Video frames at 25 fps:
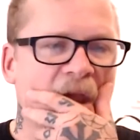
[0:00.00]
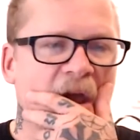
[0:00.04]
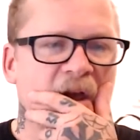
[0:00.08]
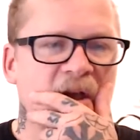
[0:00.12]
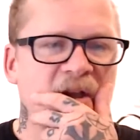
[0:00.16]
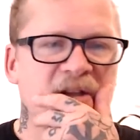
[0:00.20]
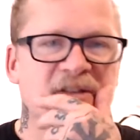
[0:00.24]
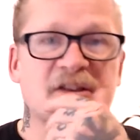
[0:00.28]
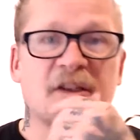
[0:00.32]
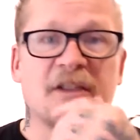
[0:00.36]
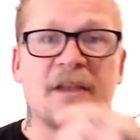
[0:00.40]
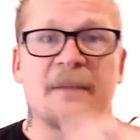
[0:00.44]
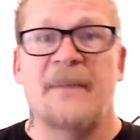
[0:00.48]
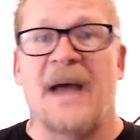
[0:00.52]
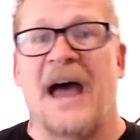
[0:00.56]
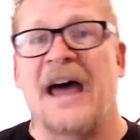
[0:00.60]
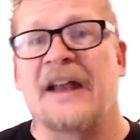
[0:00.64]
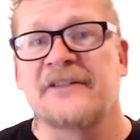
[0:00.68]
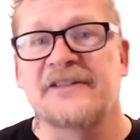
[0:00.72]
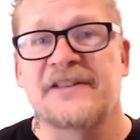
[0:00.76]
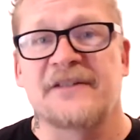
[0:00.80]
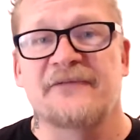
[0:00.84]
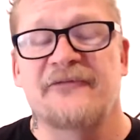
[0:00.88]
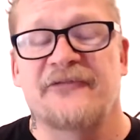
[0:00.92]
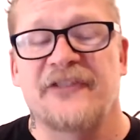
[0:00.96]
So they
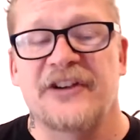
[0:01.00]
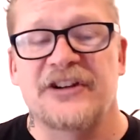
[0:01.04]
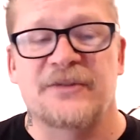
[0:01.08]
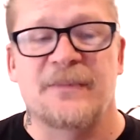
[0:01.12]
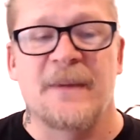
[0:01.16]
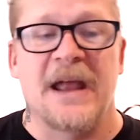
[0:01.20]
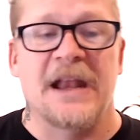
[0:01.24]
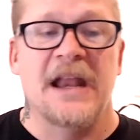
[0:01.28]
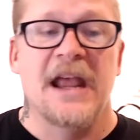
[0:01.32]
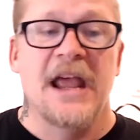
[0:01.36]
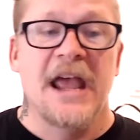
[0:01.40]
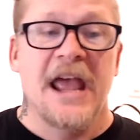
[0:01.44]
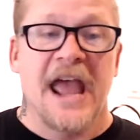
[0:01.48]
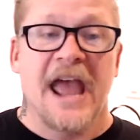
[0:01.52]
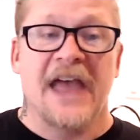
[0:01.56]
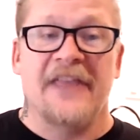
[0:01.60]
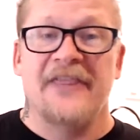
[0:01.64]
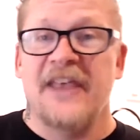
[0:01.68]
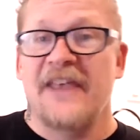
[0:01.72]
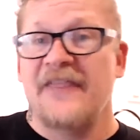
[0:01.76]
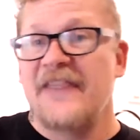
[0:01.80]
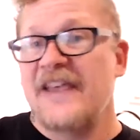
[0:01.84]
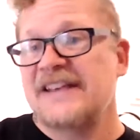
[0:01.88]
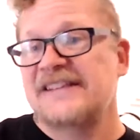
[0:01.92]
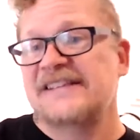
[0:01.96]
battle some fishmen, and
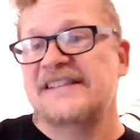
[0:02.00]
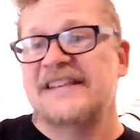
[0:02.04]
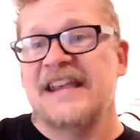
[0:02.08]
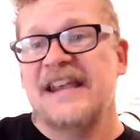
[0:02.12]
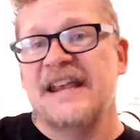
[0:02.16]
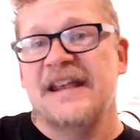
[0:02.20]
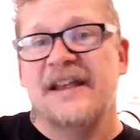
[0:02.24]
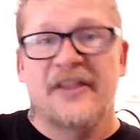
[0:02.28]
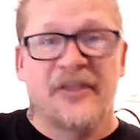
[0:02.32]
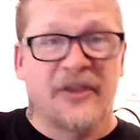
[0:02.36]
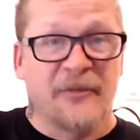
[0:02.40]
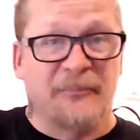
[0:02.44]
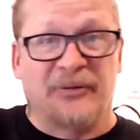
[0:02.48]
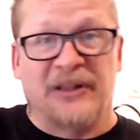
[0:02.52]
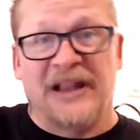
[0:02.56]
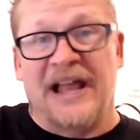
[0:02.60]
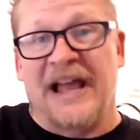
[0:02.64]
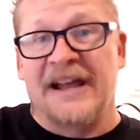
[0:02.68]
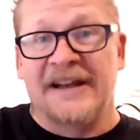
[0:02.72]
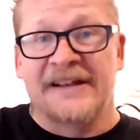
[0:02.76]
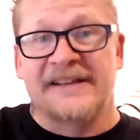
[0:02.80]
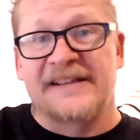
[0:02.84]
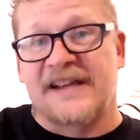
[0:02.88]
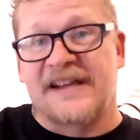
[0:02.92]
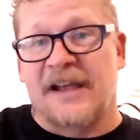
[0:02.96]
then they see the
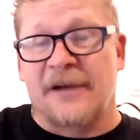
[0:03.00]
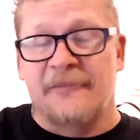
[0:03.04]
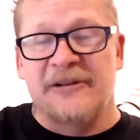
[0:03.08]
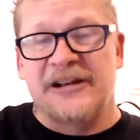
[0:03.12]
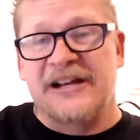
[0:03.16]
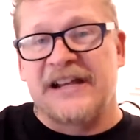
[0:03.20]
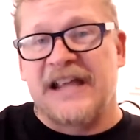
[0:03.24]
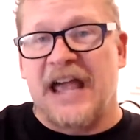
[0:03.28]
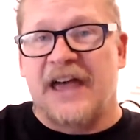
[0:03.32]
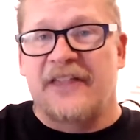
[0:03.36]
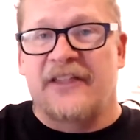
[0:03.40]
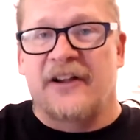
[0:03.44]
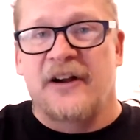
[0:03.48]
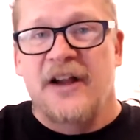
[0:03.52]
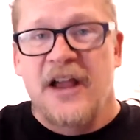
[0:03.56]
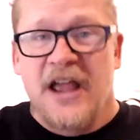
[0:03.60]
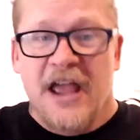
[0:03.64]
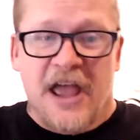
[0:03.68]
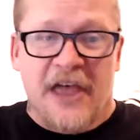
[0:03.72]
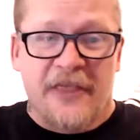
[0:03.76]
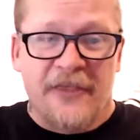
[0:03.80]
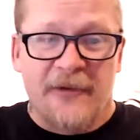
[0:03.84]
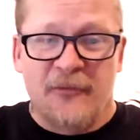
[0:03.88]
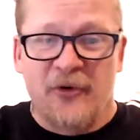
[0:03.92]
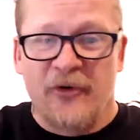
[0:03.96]
plan is coming together,
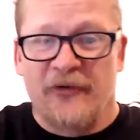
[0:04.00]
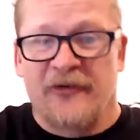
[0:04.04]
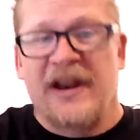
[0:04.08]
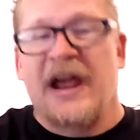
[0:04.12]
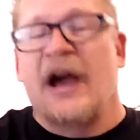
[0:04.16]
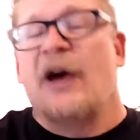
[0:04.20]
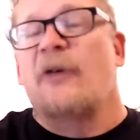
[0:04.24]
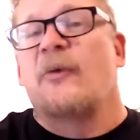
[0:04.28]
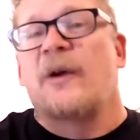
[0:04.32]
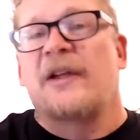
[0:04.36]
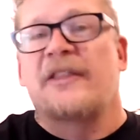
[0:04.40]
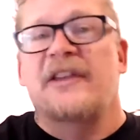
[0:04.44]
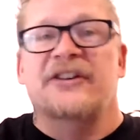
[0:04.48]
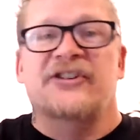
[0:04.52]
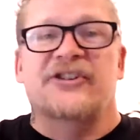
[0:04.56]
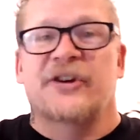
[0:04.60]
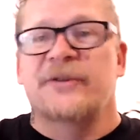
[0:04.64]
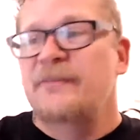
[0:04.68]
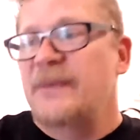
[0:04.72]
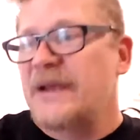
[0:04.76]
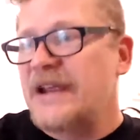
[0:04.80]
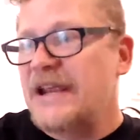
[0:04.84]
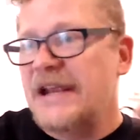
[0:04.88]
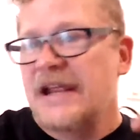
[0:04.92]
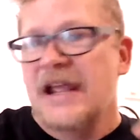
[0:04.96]
and they're moving out where they
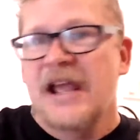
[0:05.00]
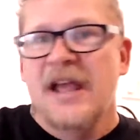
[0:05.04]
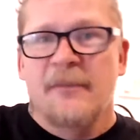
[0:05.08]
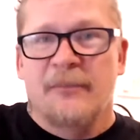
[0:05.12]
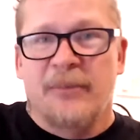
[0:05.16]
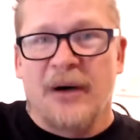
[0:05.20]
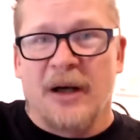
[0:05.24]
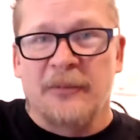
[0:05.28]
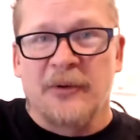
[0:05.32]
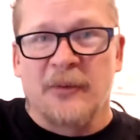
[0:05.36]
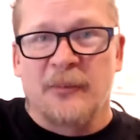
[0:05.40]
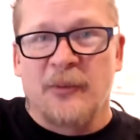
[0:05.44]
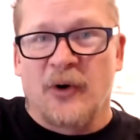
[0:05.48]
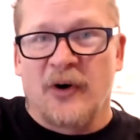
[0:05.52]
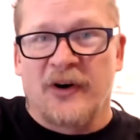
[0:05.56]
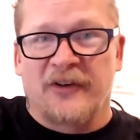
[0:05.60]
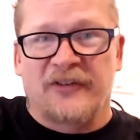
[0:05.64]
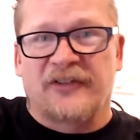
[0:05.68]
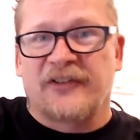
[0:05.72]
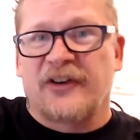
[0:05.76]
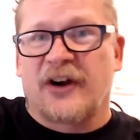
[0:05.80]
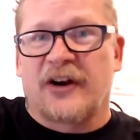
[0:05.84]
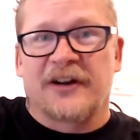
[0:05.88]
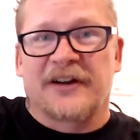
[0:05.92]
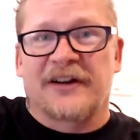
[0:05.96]
should be. Bubble Bore
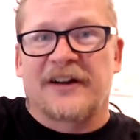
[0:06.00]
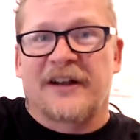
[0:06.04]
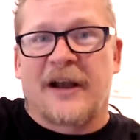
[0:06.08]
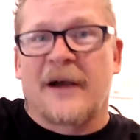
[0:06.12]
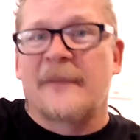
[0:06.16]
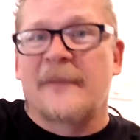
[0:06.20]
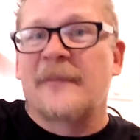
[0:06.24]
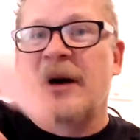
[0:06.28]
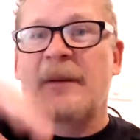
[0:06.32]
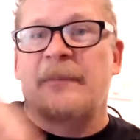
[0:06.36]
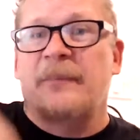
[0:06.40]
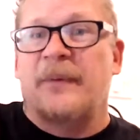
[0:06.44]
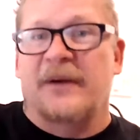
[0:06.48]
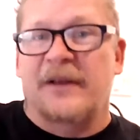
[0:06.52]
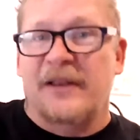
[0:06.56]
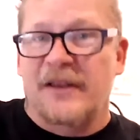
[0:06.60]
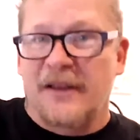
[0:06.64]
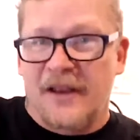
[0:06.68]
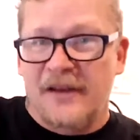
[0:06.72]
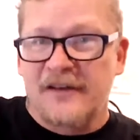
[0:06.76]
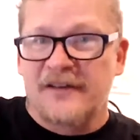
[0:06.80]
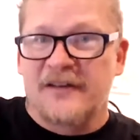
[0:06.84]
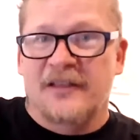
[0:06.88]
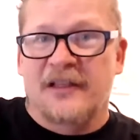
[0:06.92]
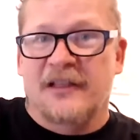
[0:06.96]
is starting to come up
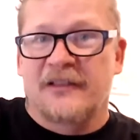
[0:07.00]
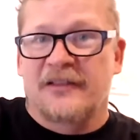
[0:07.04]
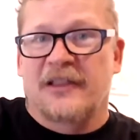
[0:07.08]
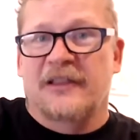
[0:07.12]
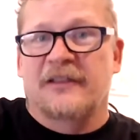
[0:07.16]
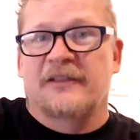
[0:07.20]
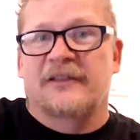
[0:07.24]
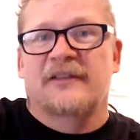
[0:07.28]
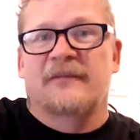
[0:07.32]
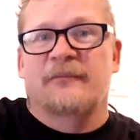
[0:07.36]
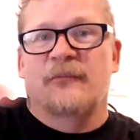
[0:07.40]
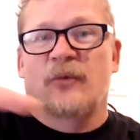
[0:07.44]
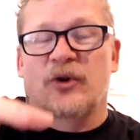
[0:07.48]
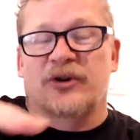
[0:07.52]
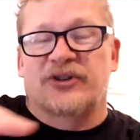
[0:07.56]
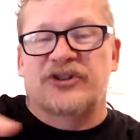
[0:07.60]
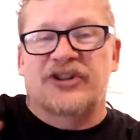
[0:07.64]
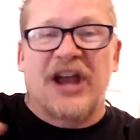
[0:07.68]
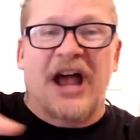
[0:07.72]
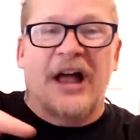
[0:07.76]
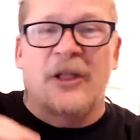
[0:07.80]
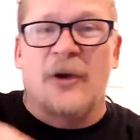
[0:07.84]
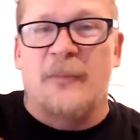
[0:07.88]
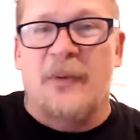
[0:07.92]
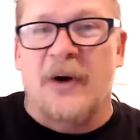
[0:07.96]
into the more
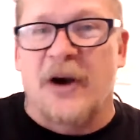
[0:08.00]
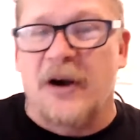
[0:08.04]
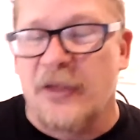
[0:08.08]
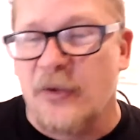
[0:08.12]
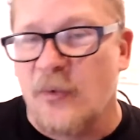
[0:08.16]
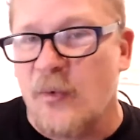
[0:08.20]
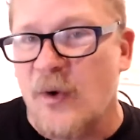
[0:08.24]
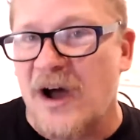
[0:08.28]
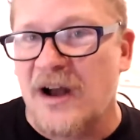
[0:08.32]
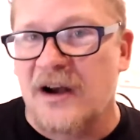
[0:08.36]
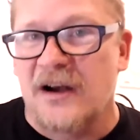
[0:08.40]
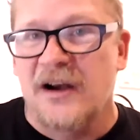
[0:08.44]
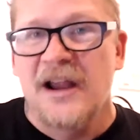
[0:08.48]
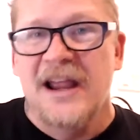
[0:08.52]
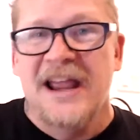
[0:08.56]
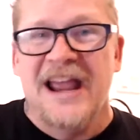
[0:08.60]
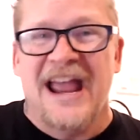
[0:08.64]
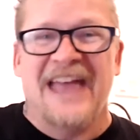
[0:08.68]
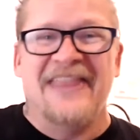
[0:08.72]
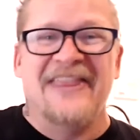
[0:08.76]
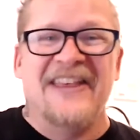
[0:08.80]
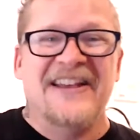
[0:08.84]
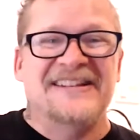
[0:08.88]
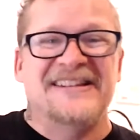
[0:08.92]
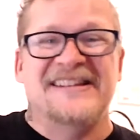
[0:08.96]
shallow part of the water,
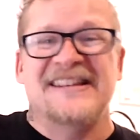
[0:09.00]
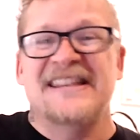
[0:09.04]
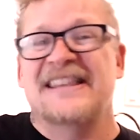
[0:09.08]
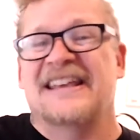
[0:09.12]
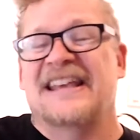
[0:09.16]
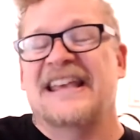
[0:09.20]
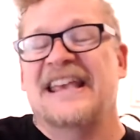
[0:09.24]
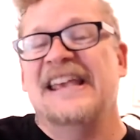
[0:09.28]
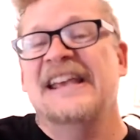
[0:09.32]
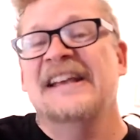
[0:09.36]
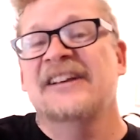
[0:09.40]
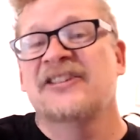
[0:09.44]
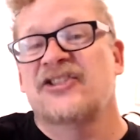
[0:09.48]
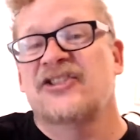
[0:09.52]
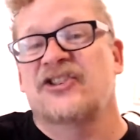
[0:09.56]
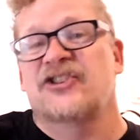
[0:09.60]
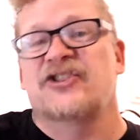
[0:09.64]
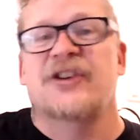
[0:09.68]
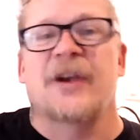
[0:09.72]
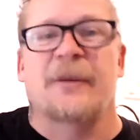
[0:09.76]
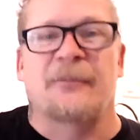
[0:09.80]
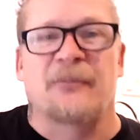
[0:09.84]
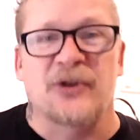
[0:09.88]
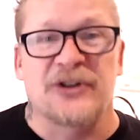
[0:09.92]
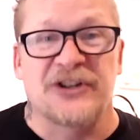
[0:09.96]
and they see the king's
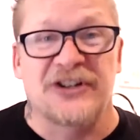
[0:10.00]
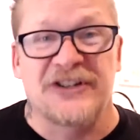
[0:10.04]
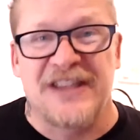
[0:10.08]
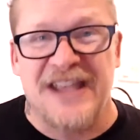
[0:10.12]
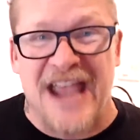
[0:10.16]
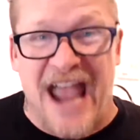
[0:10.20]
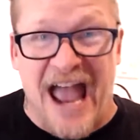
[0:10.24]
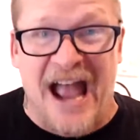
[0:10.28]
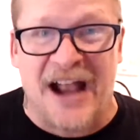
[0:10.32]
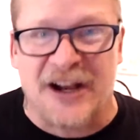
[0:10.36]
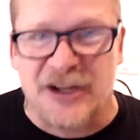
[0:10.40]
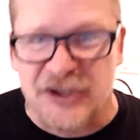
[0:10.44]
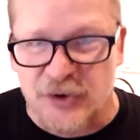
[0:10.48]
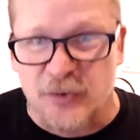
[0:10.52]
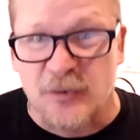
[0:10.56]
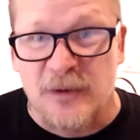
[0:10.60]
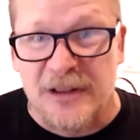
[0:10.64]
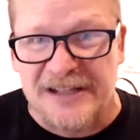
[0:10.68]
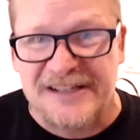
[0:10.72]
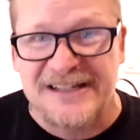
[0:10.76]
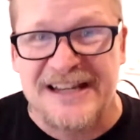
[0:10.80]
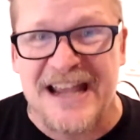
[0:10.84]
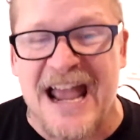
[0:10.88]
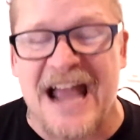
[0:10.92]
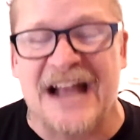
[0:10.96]
ship, which is the actual
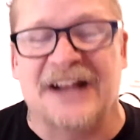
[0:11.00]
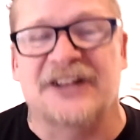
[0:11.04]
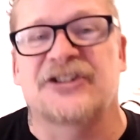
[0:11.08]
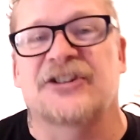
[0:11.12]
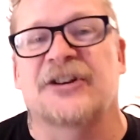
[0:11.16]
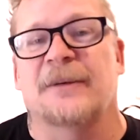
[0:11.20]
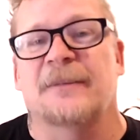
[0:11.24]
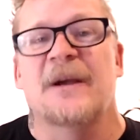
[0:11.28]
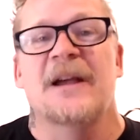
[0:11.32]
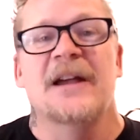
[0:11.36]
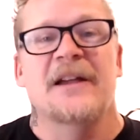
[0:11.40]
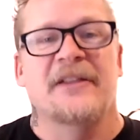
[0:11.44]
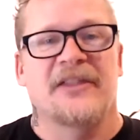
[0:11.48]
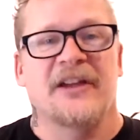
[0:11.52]
attack ship.